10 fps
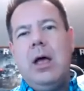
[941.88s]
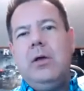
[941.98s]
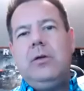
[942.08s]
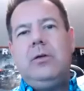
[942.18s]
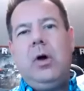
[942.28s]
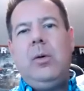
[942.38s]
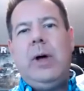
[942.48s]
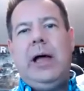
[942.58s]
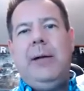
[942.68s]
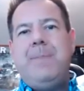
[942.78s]

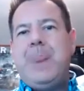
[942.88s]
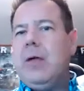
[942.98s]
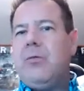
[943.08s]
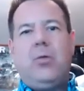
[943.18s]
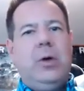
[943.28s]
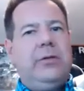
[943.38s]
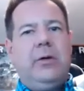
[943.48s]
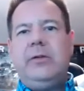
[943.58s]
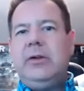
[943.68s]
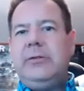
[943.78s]
So free
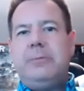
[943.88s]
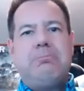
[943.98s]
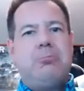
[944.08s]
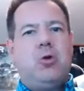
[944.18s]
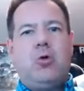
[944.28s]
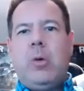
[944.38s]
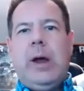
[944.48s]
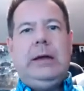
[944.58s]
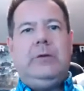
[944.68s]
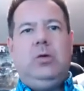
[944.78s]
service,
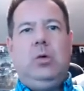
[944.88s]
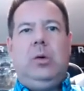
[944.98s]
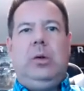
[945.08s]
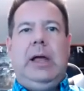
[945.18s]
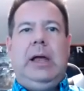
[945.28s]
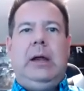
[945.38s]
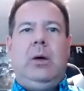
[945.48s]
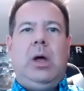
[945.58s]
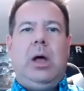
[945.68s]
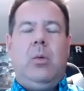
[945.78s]
great tool. And
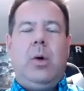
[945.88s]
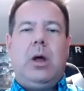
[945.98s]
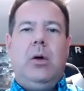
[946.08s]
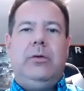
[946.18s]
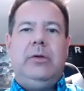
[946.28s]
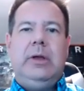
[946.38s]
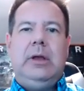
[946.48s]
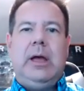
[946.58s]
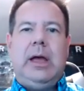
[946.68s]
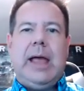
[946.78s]
what goes
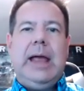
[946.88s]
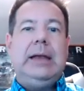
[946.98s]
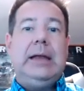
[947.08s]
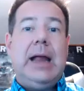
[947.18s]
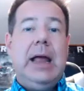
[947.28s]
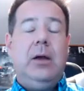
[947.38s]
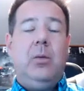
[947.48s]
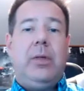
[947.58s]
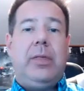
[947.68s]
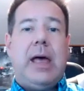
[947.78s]
hand in hand
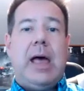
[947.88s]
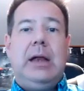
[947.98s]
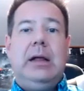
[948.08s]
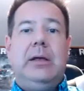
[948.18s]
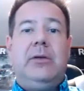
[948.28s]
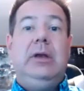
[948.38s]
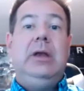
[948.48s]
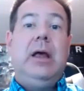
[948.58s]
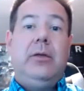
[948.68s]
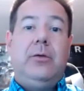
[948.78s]
with that is
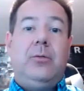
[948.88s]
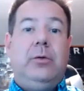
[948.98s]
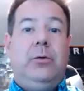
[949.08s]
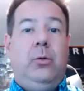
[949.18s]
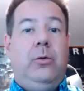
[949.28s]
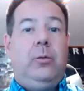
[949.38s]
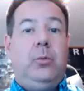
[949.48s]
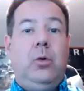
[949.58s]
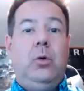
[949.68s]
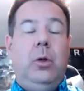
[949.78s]
another free tool from
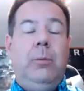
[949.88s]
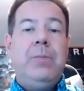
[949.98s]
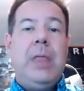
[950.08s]
Google